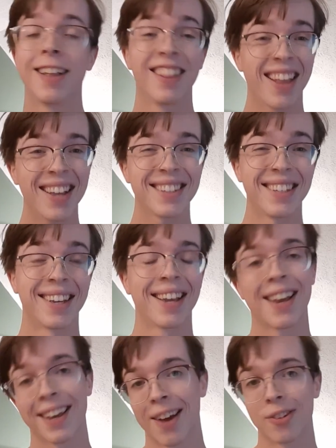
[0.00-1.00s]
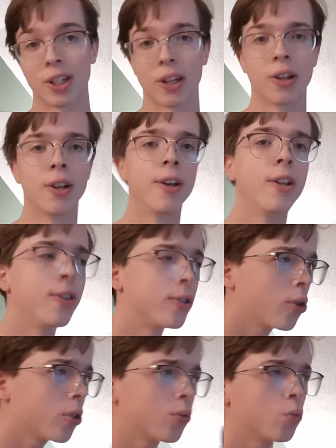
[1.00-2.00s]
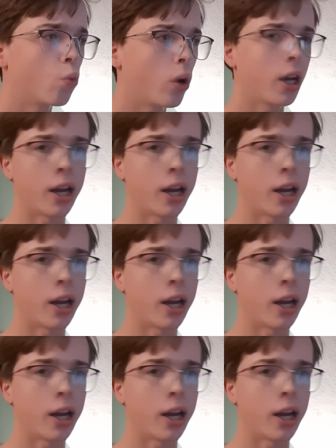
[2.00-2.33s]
Last thing, counting. There's only one,